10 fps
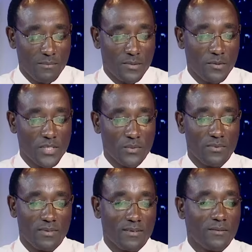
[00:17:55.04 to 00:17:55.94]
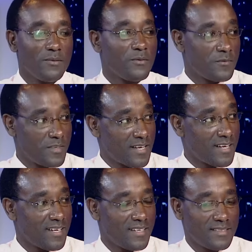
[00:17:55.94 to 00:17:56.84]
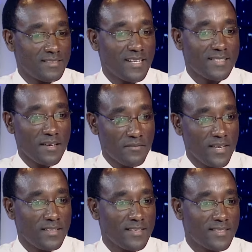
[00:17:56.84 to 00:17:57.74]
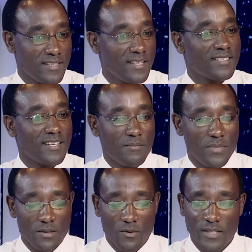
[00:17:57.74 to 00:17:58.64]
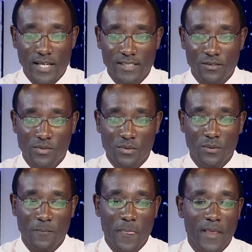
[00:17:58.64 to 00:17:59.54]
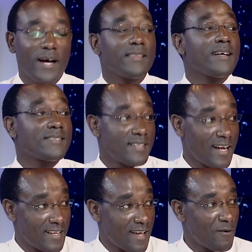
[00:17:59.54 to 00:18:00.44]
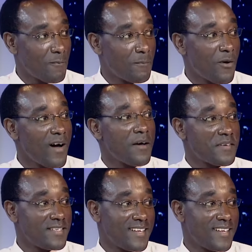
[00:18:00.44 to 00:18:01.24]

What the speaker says: because with the survey, the study that had been conducted, we saw adults are now more affected